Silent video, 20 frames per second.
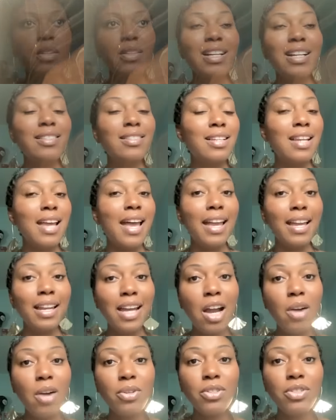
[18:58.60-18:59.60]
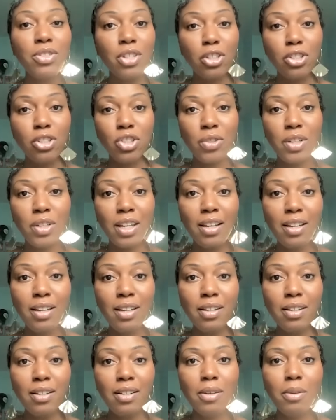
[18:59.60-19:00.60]
that's an eight hour surgery
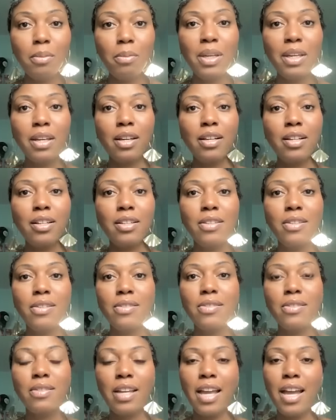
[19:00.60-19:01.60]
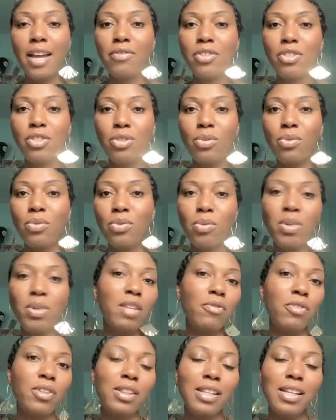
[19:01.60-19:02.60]
because they have to do three
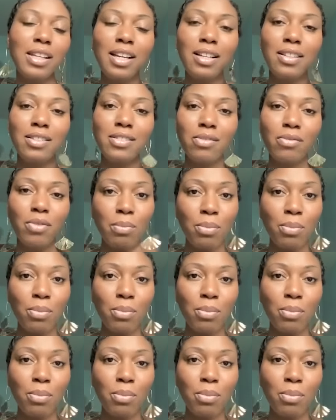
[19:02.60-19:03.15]
different things